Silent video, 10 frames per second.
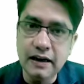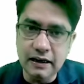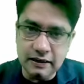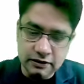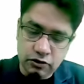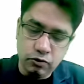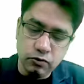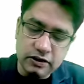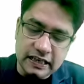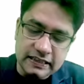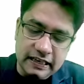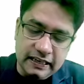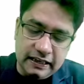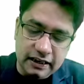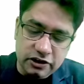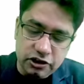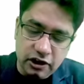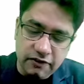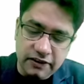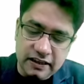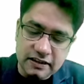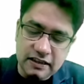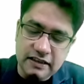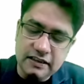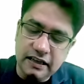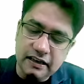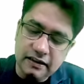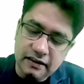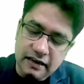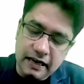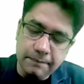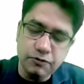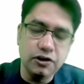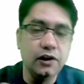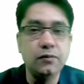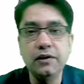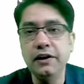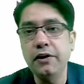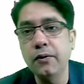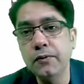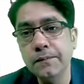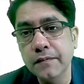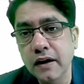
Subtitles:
It is used as an induction of anesthesia. Absolutely true.